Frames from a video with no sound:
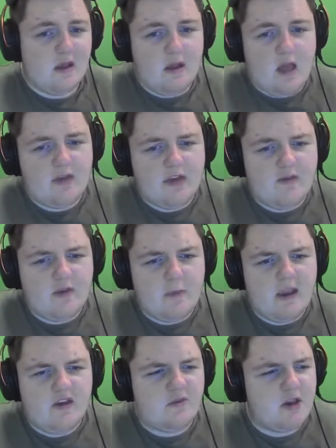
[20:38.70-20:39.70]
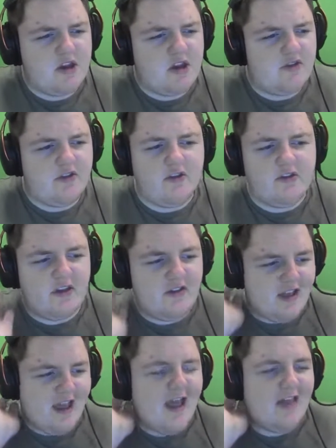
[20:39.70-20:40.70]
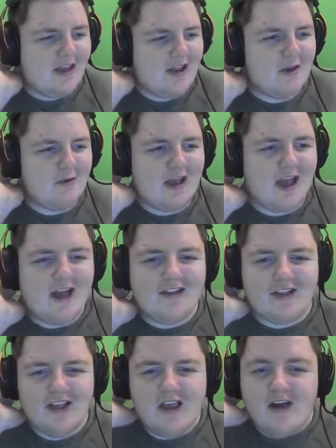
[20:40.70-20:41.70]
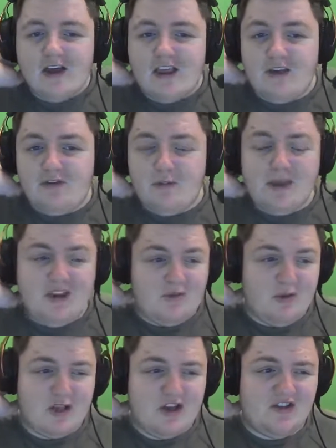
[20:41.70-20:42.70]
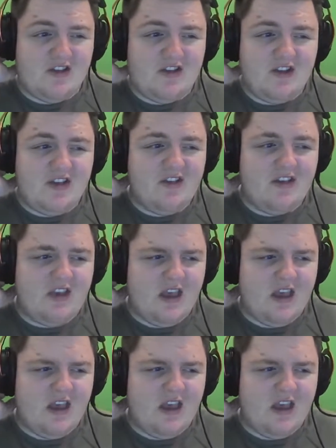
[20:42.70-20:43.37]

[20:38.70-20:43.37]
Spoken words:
I think for me it's Manchester City. Thank you, KL. Yeah, for me it's Manchester City.